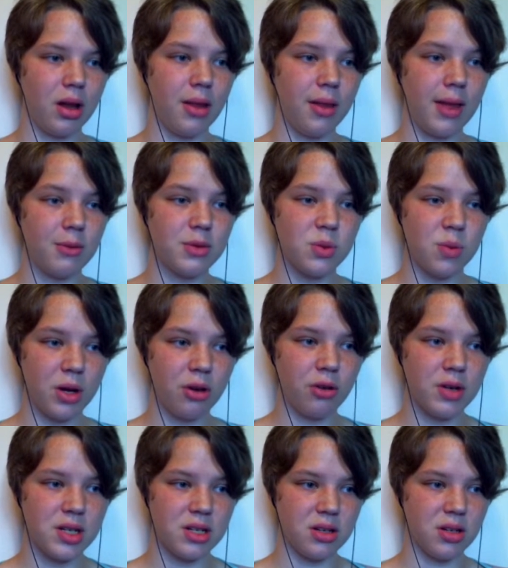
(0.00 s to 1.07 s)
That was one
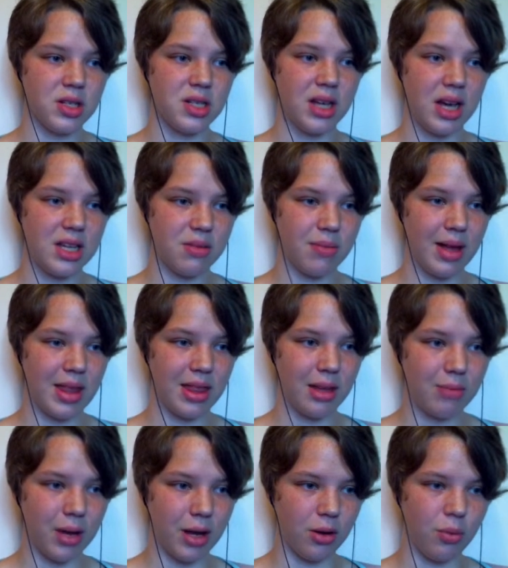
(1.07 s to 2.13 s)
crystal the size of my
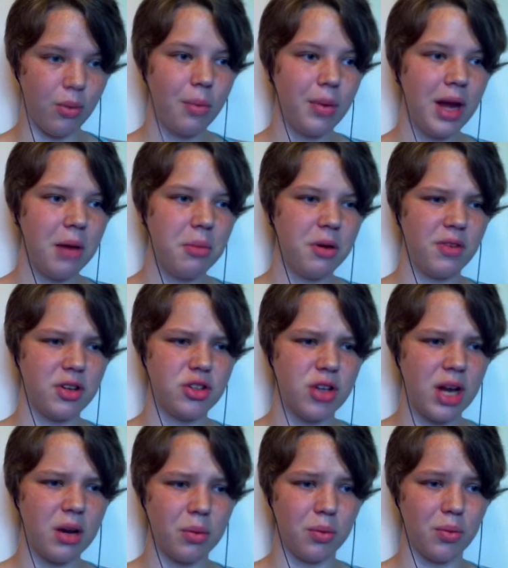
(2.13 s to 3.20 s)
thumbnail. What would happen if I
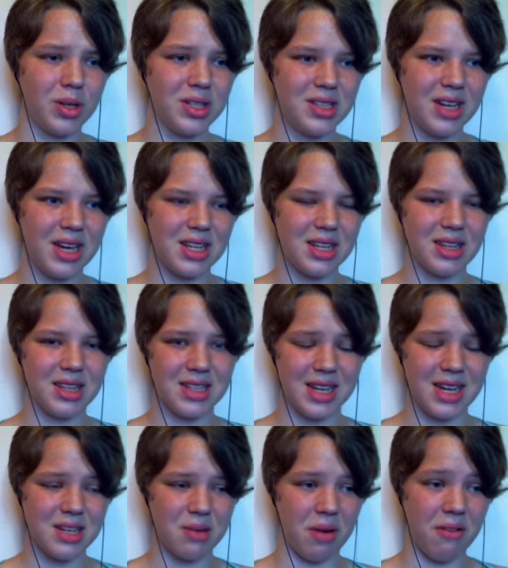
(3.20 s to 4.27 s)
tried it with the
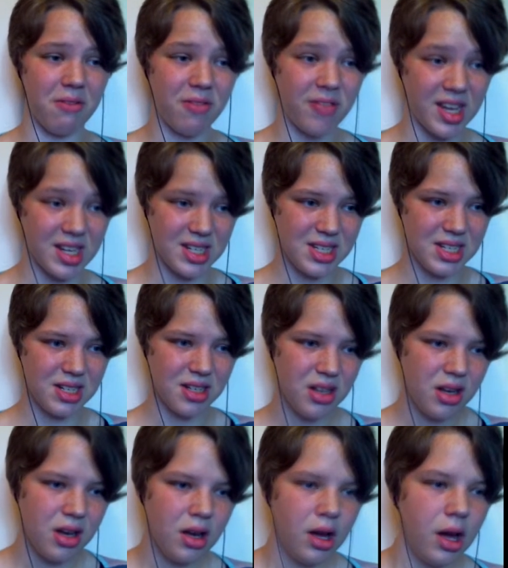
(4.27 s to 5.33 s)
size of my fist?
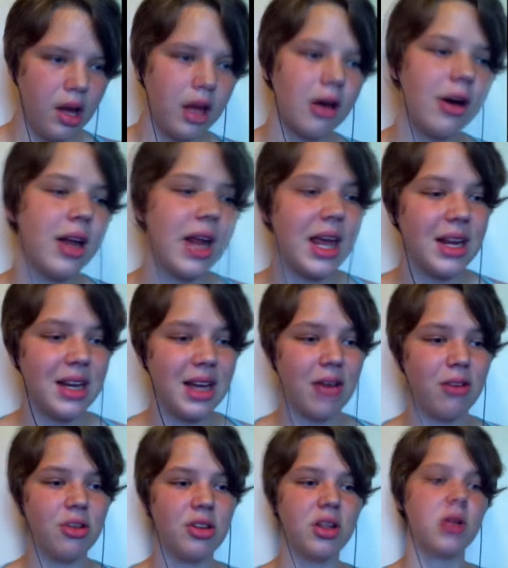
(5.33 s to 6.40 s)
Caught Anna
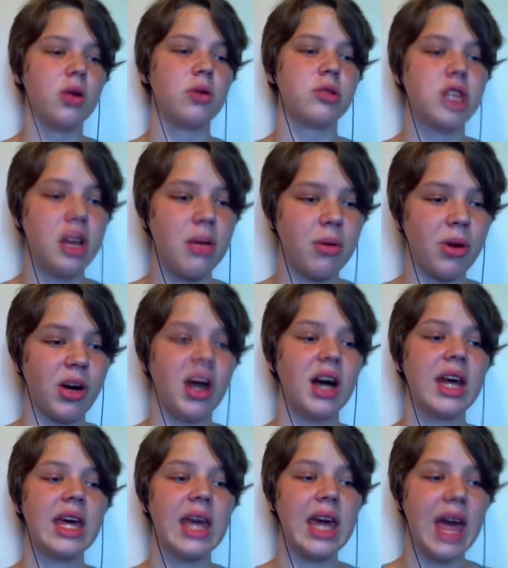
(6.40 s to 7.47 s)
down into the lower chamber.
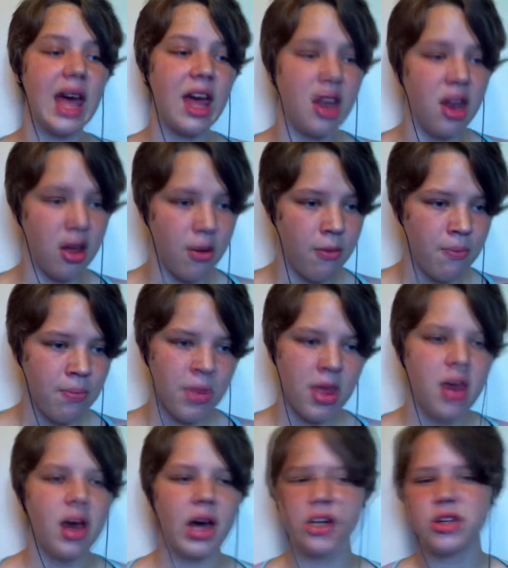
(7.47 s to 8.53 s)
Again!
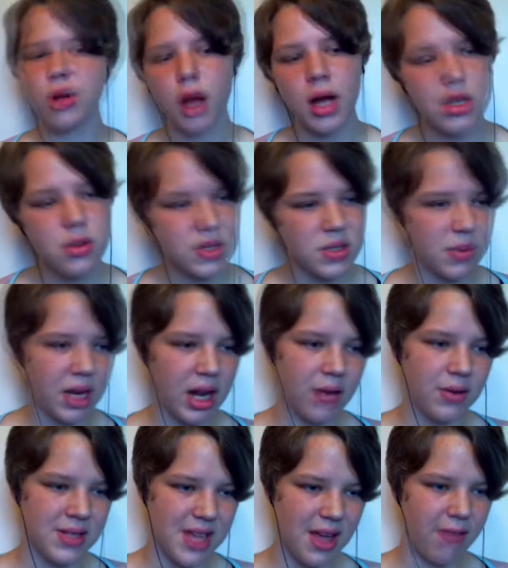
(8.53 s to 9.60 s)
I tried to explain how
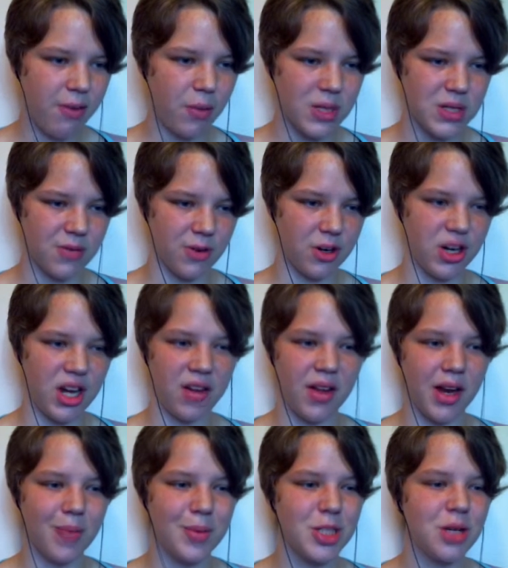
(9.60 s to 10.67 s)
unsafe it was for her down
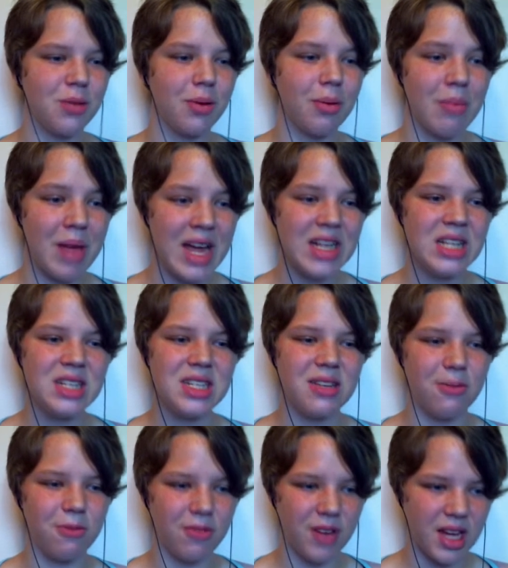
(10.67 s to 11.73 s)
there, but she remains
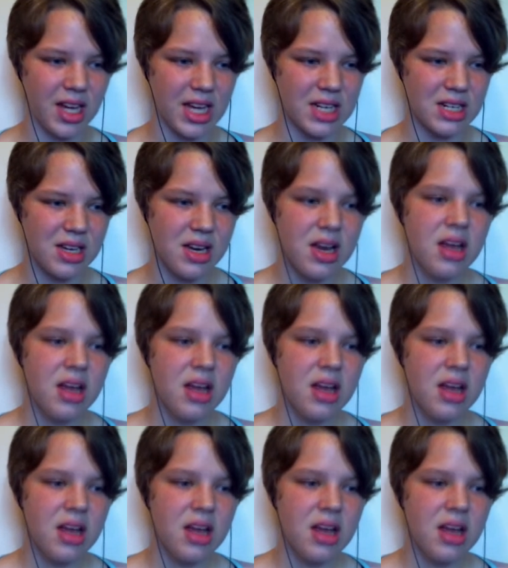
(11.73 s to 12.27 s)
defiant.